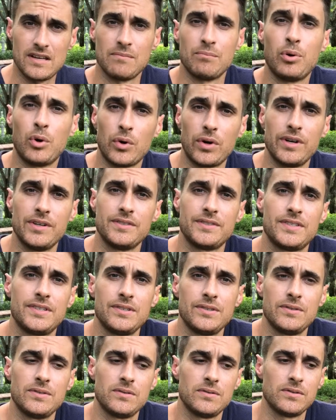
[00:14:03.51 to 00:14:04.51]
important
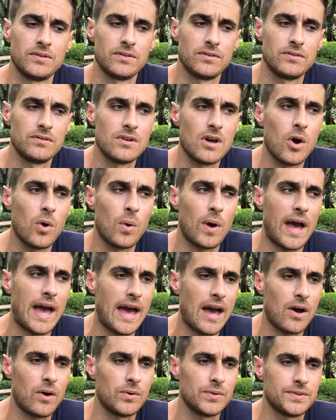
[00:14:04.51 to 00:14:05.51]
to know
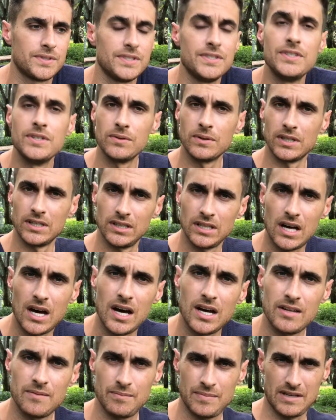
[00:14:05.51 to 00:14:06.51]
how to do a
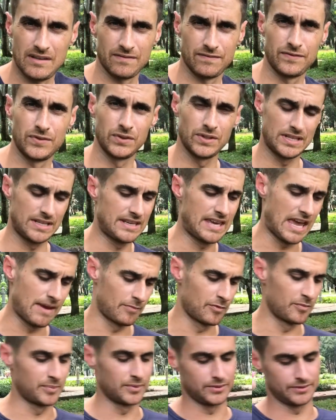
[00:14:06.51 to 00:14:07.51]
lot and being fully
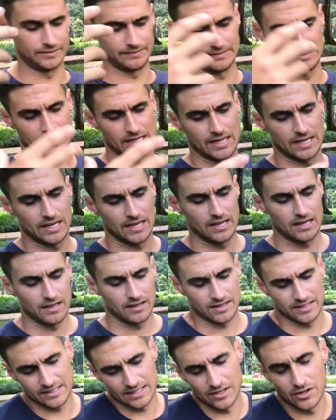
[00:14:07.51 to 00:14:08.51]
capable.
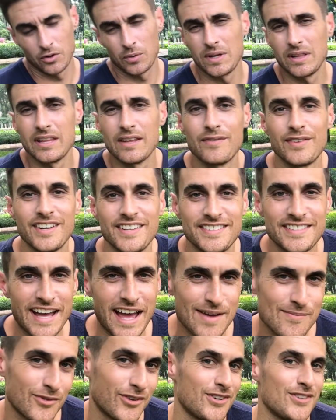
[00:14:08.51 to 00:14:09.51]
Because I know we live in a
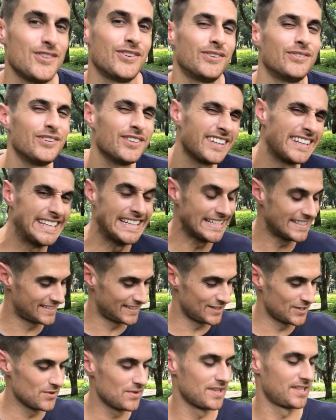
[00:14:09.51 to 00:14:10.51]
time where you don't really need
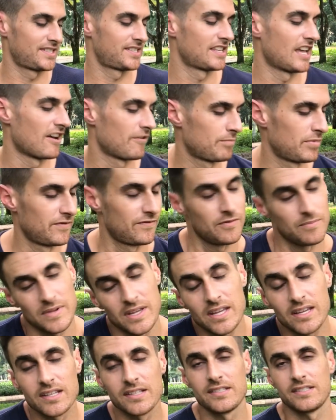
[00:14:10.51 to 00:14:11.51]
to do this stuff, but for
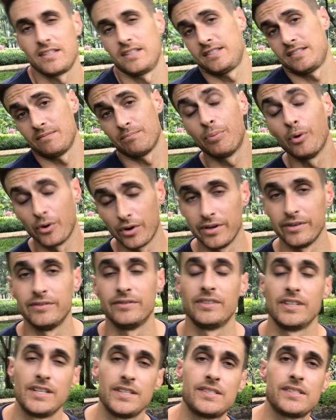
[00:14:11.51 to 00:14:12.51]
me, it's important.
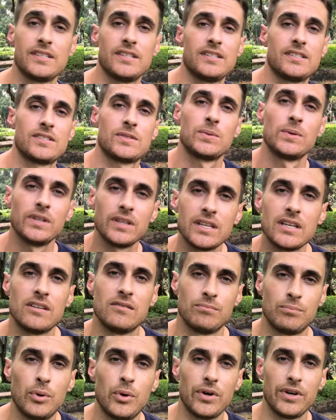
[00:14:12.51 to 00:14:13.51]
It's really
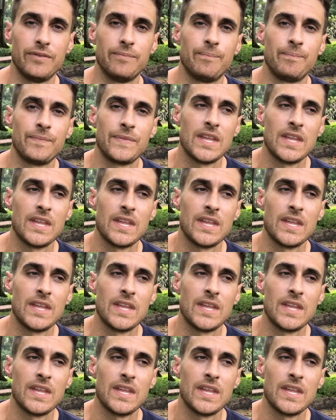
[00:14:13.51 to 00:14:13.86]
important.